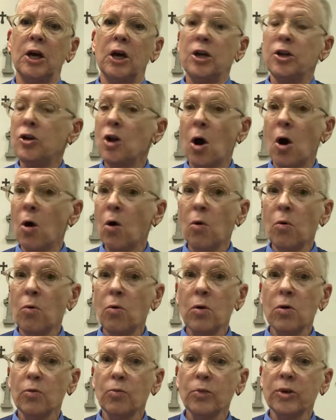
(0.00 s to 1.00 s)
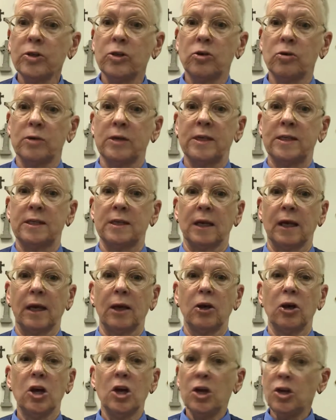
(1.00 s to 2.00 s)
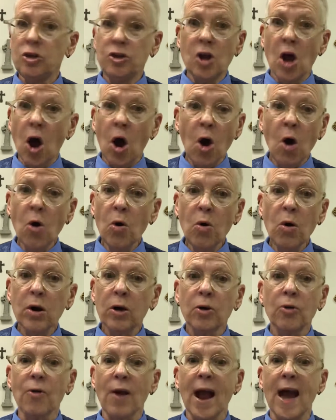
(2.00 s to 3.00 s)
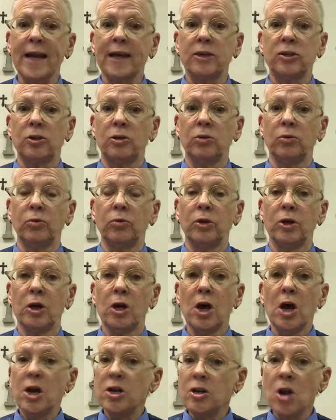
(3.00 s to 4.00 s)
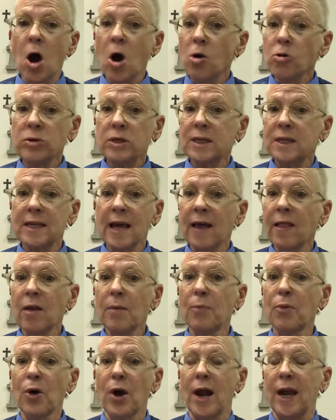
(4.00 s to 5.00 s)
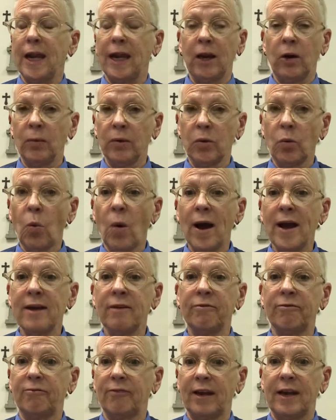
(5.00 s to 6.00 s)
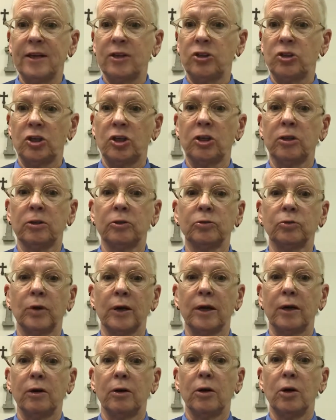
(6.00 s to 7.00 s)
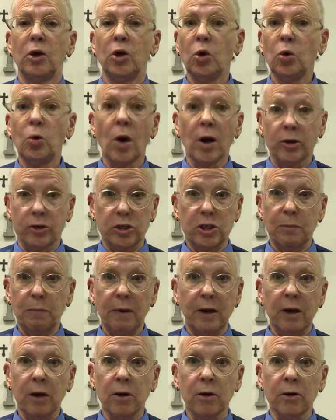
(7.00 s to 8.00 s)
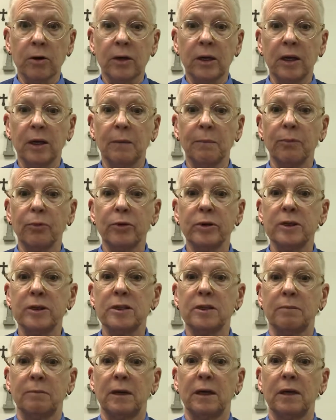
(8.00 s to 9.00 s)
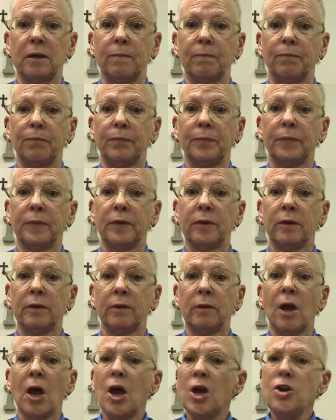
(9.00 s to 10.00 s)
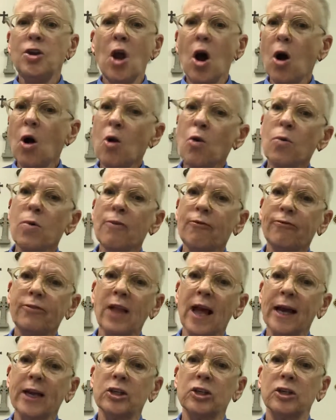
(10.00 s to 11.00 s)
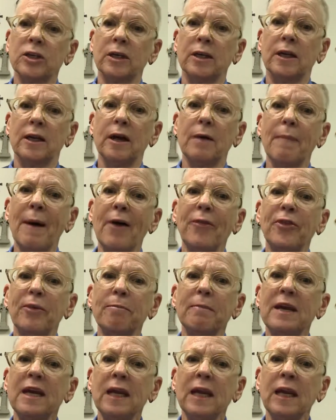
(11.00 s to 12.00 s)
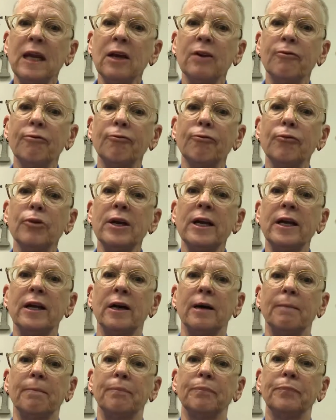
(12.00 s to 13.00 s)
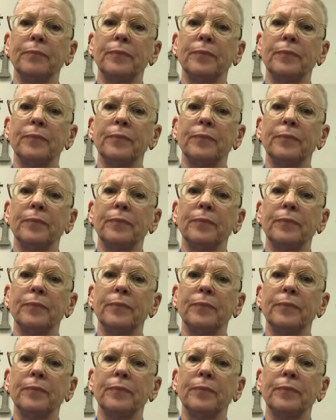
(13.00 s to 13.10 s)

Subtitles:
no rejoicing, no gratitude, no celebrating with wife and children who are spared imprisonment, no reflection about the meaning of freedom.